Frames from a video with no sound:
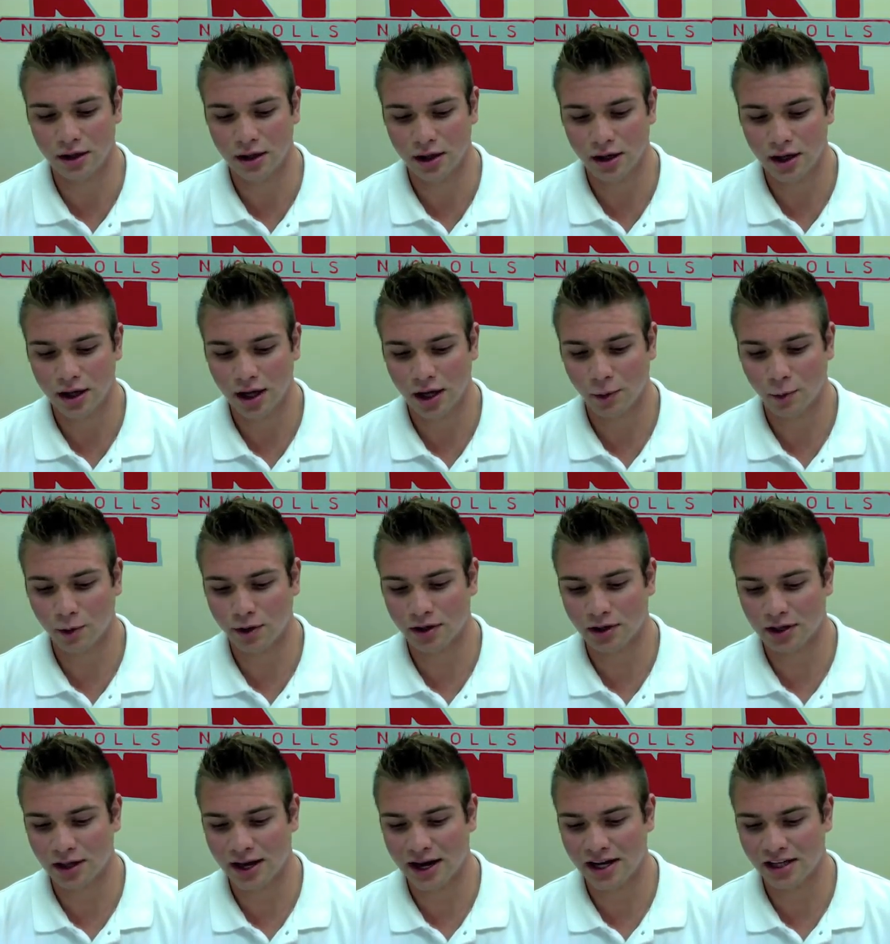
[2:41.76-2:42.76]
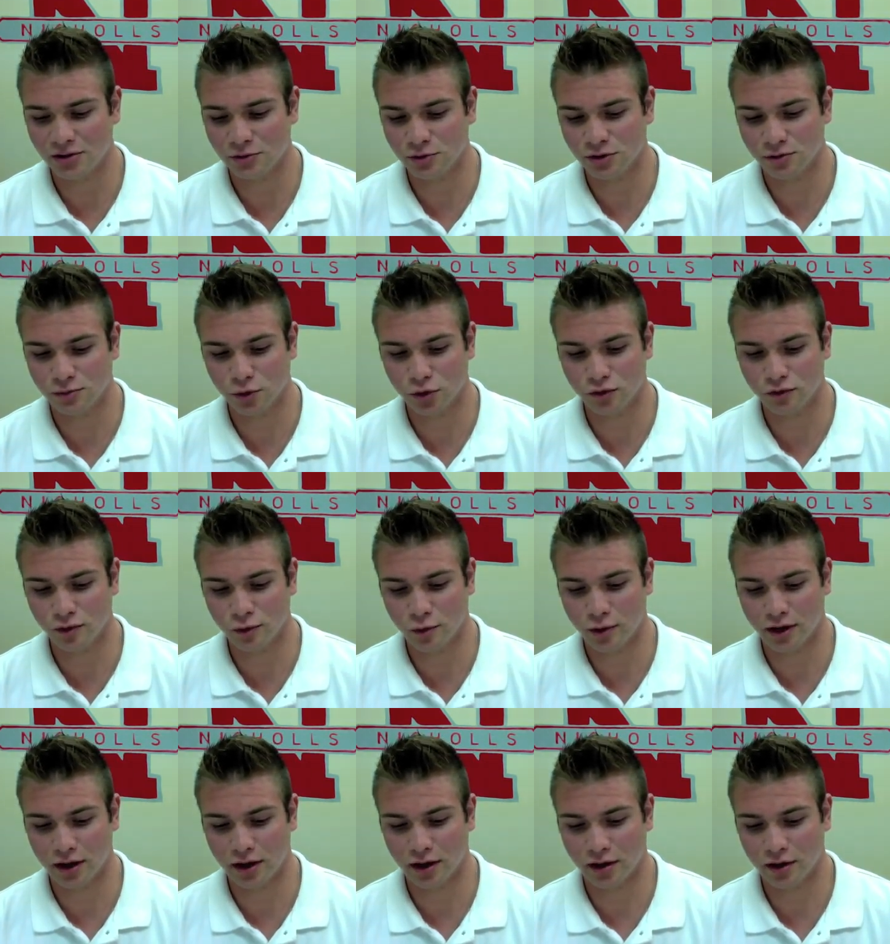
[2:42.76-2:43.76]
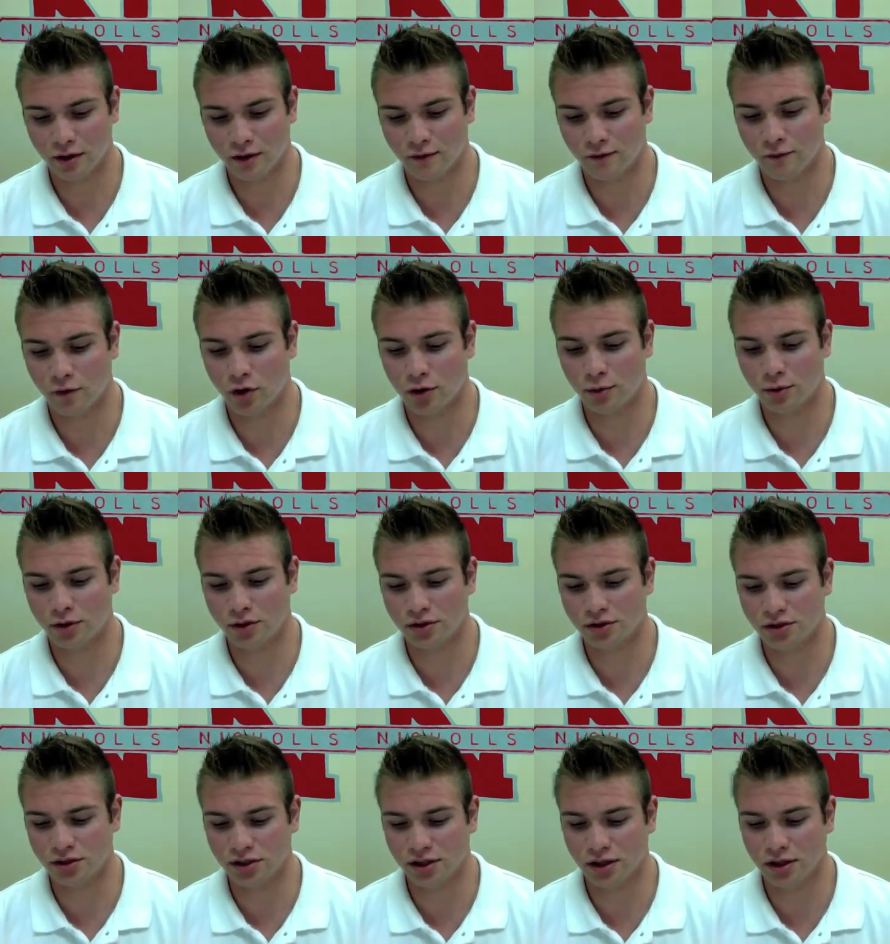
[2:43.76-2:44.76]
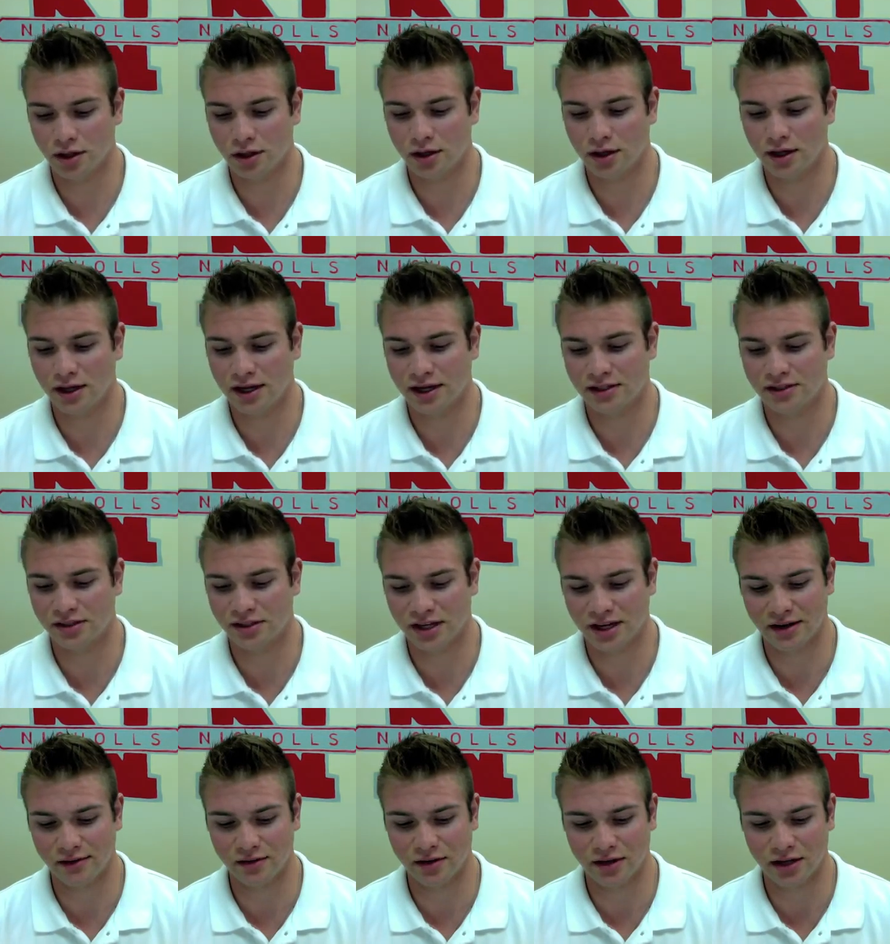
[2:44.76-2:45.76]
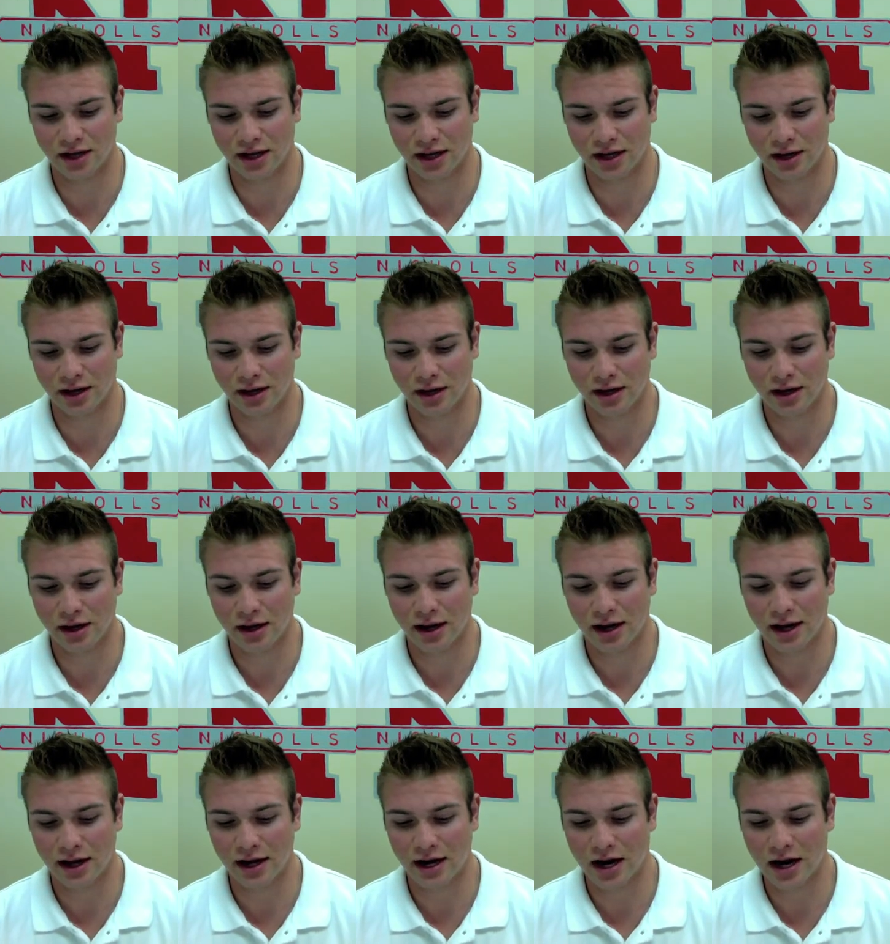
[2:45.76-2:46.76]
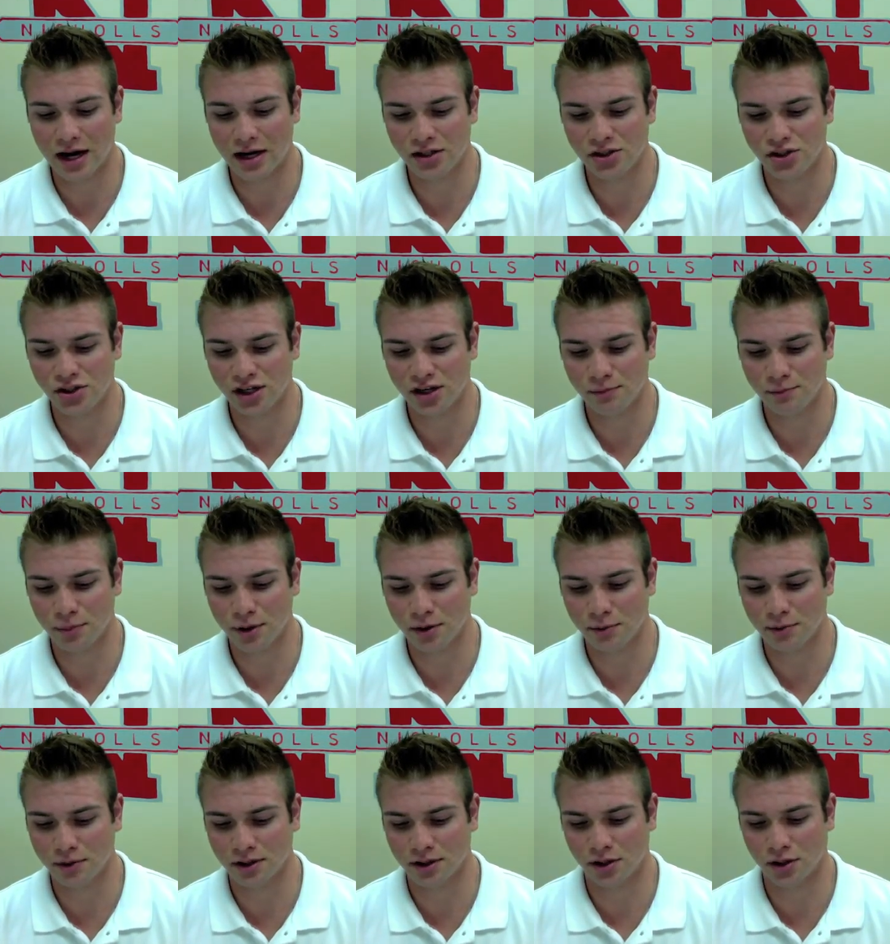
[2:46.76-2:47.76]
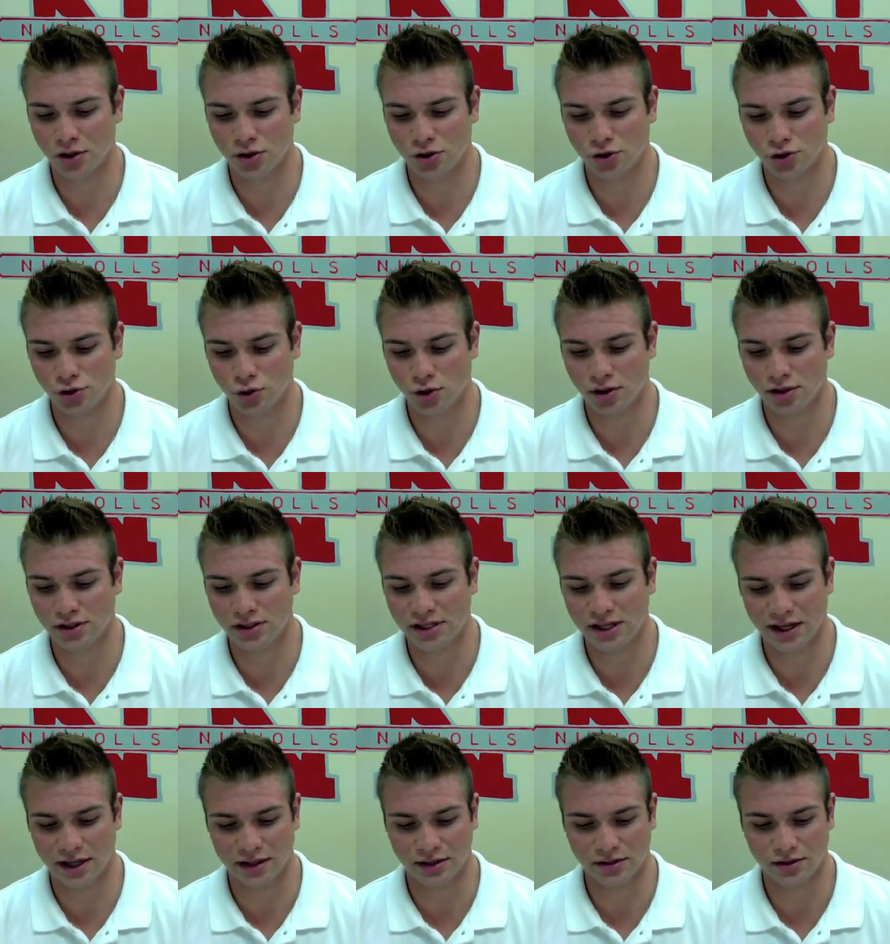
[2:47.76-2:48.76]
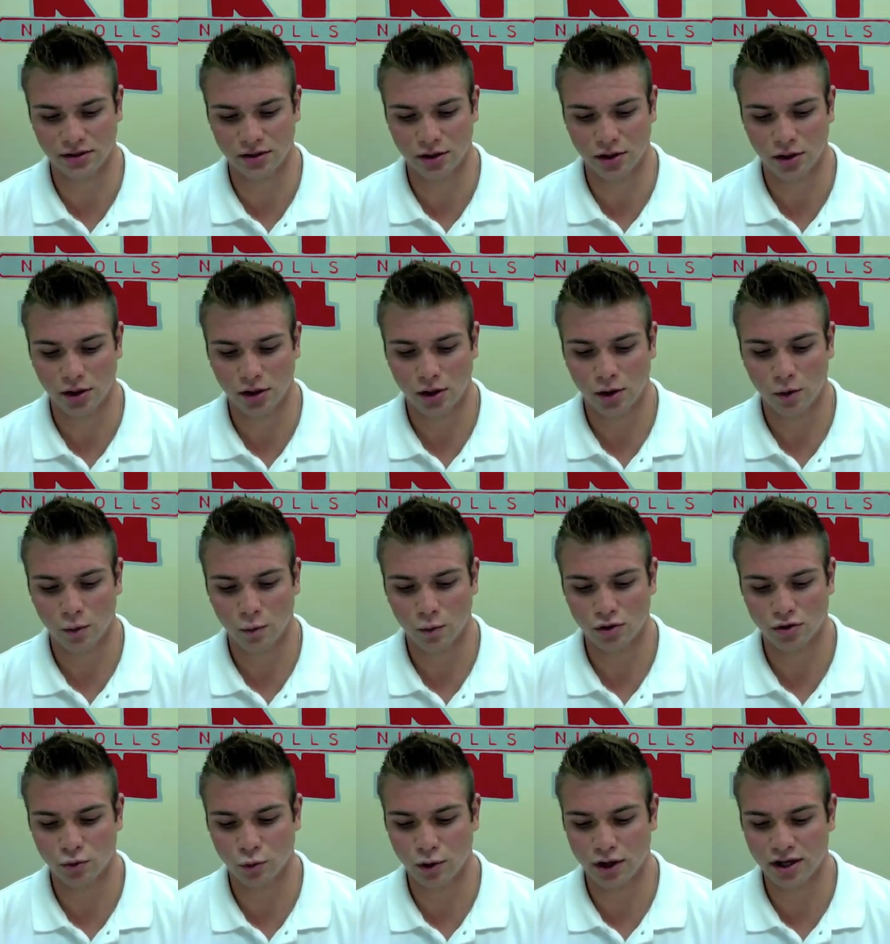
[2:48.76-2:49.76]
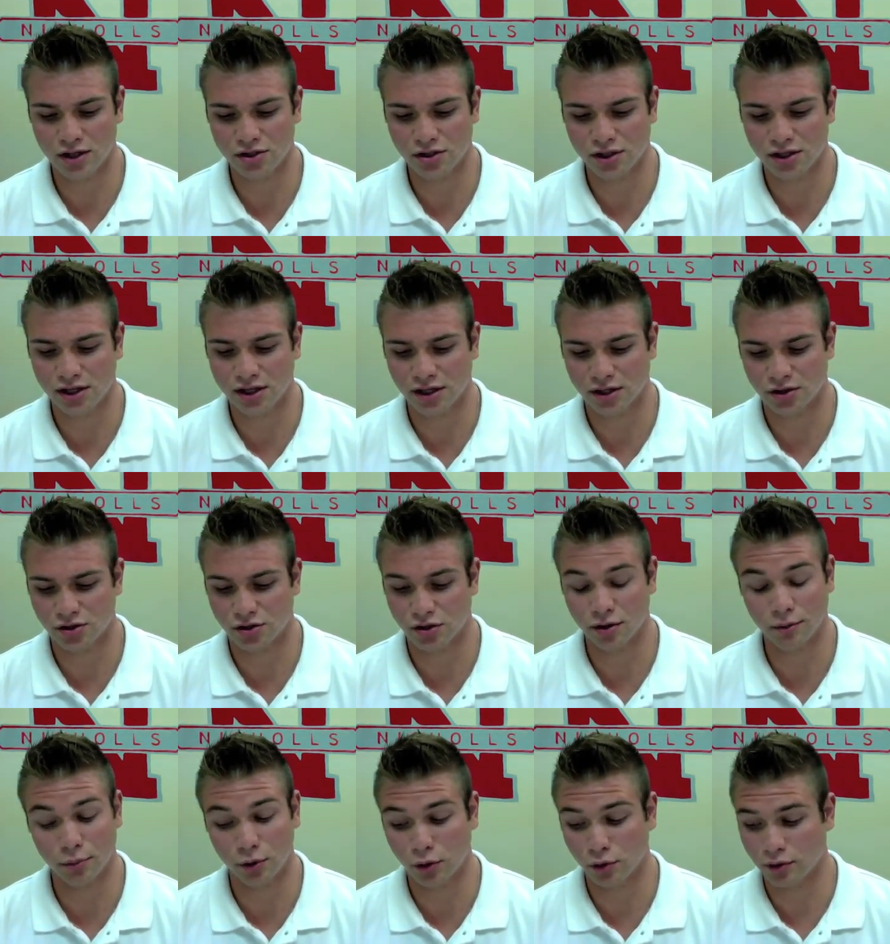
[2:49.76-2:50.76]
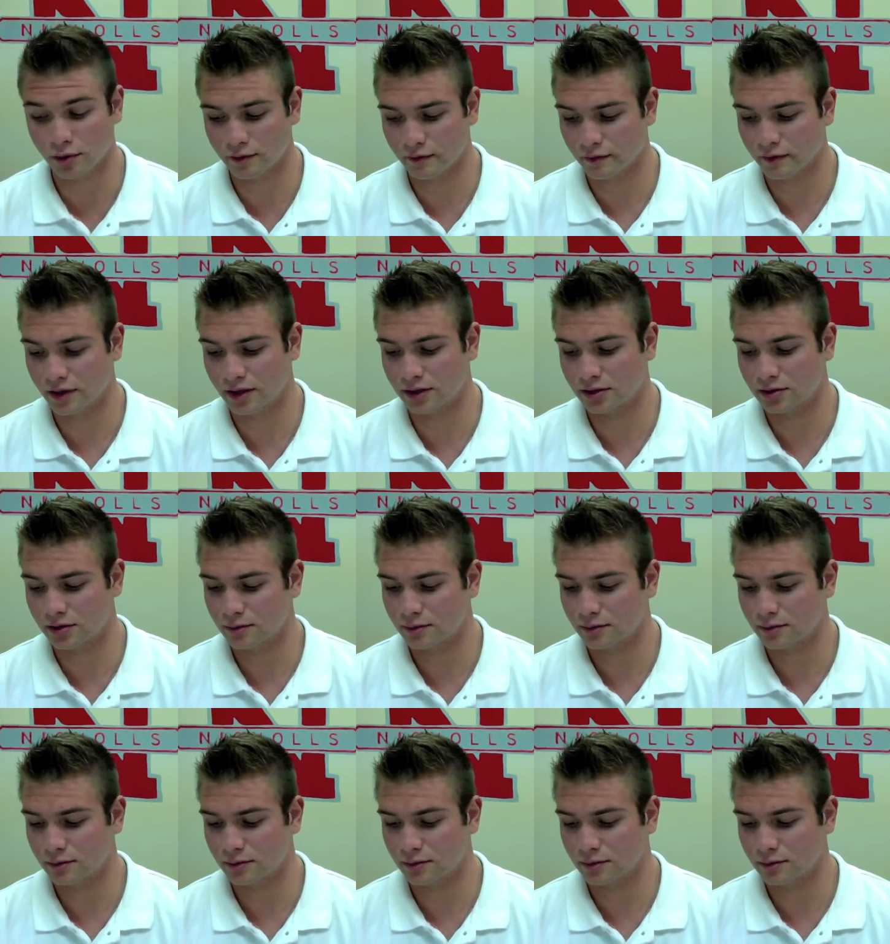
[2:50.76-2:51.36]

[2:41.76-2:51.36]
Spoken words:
And when the last was moved away, the farmer could see he had saved the day. An odd-shaped pumpkin, short and dense, was wedged against the broken fence.